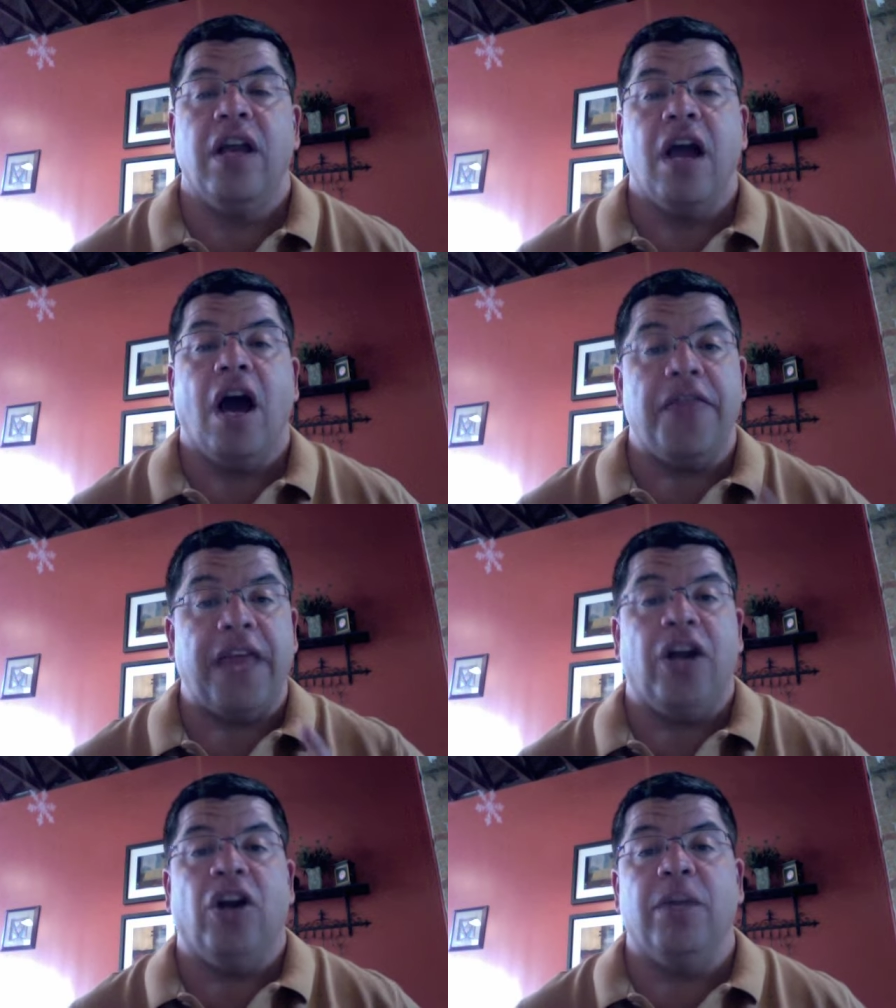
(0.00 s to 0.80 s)
on
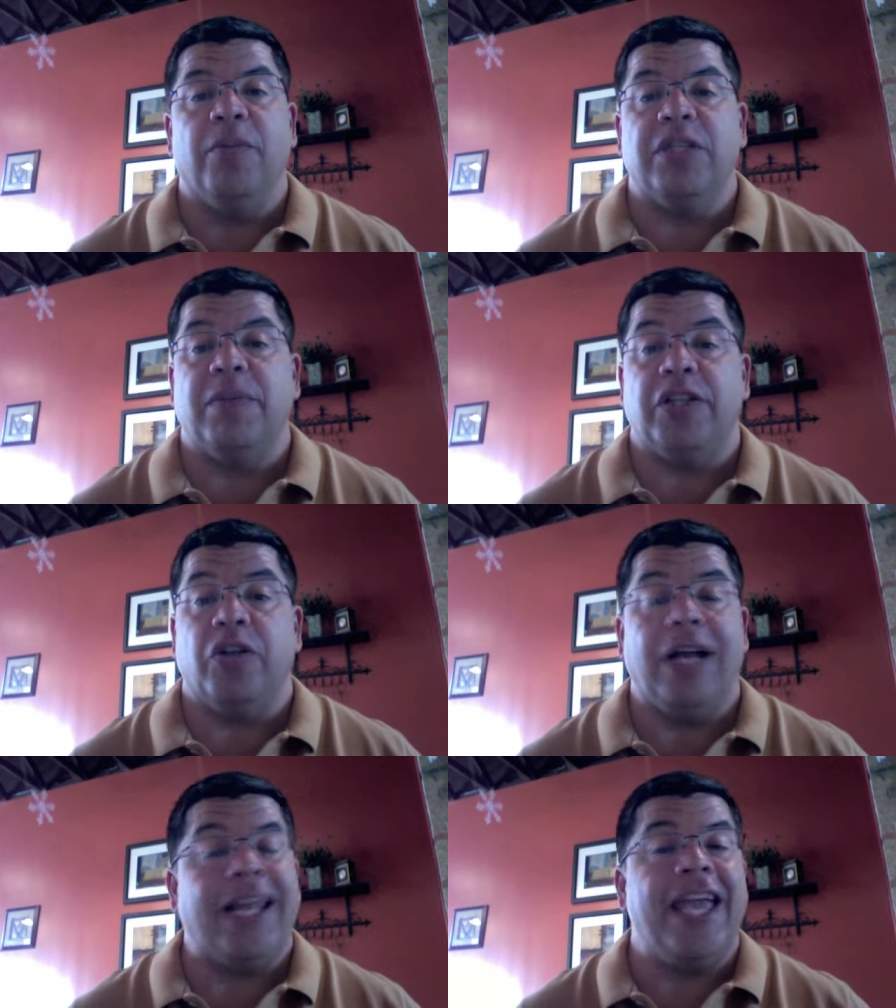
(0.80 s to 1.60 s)
that early bird
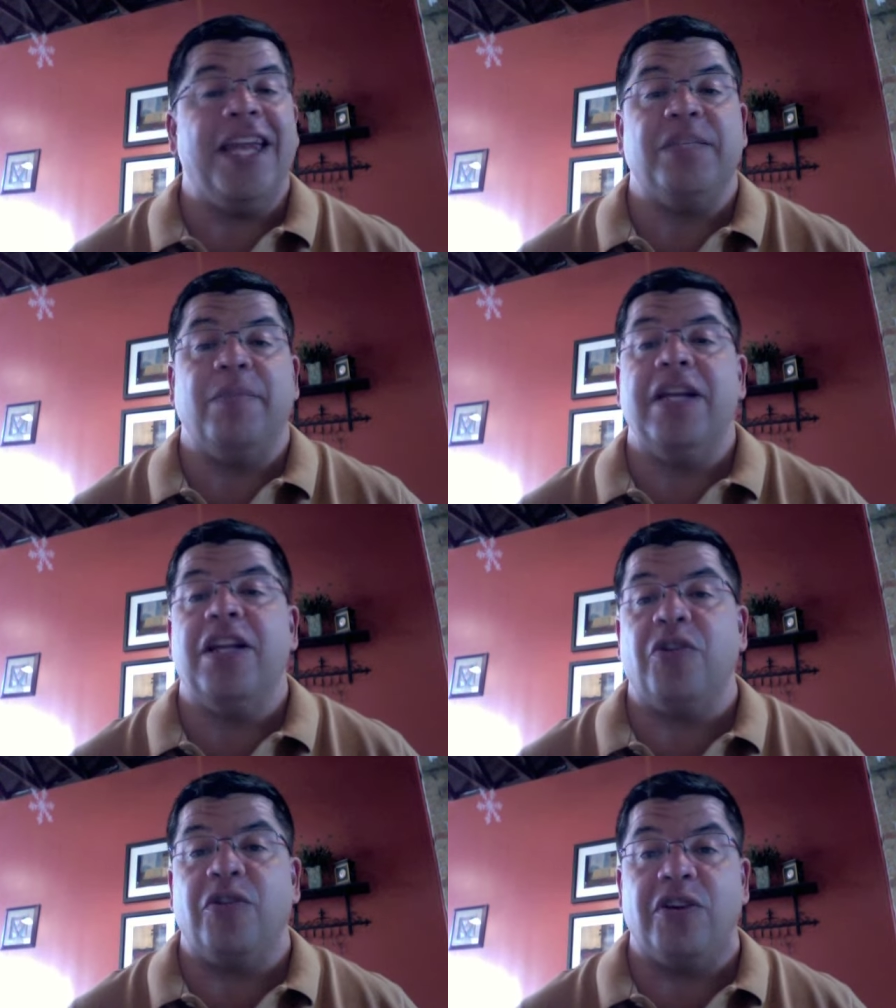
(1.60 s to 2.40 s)
special. Again, it's
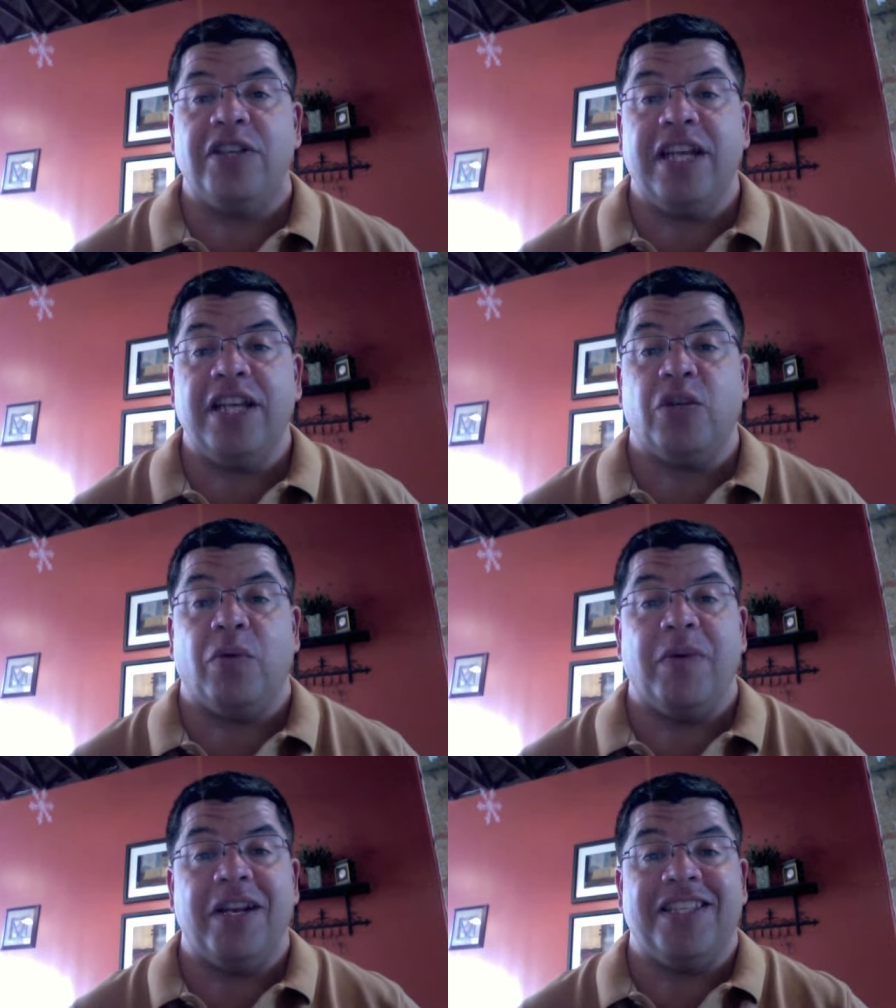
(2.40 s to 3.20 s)
Monday through Thursday, so
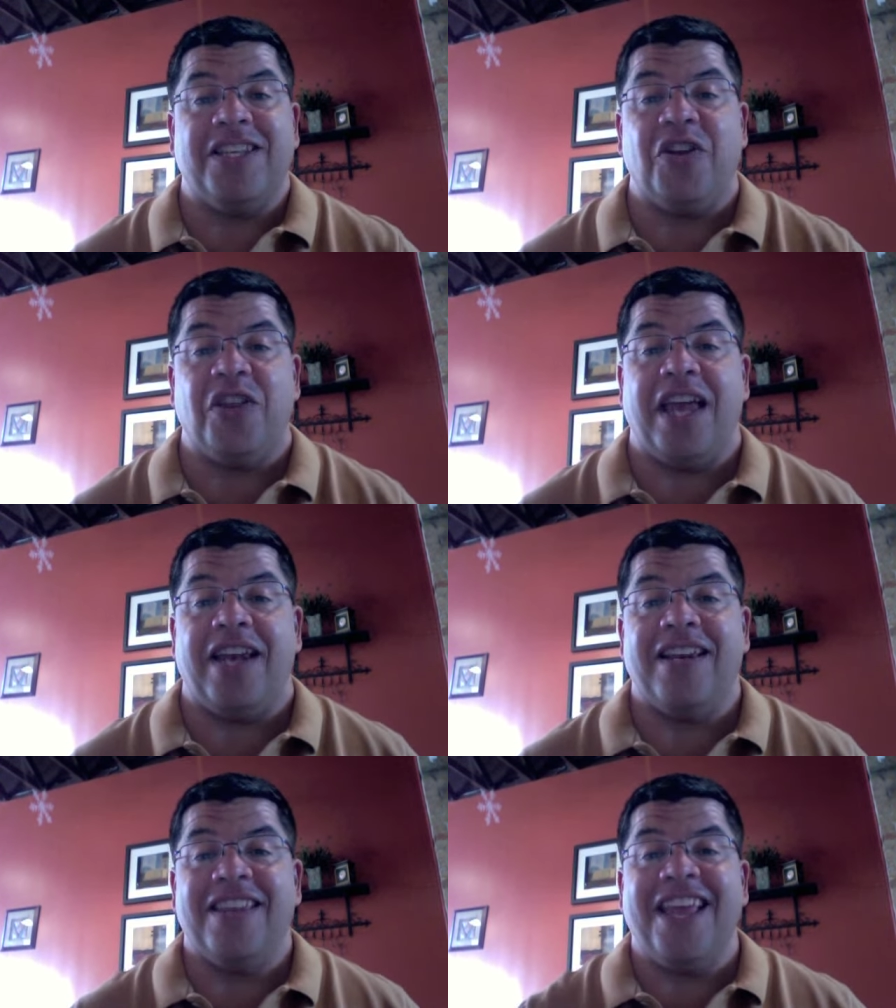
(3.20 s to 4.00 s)
we want to see you
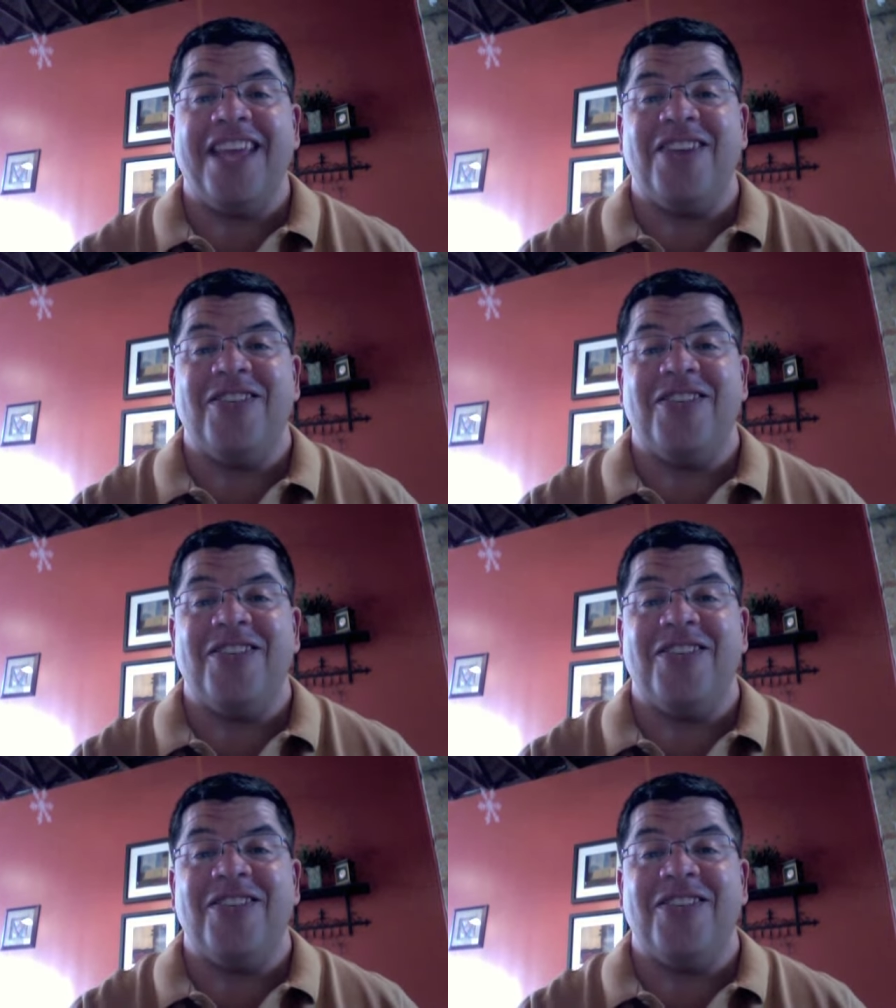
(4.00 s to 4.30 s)
then. Thank you.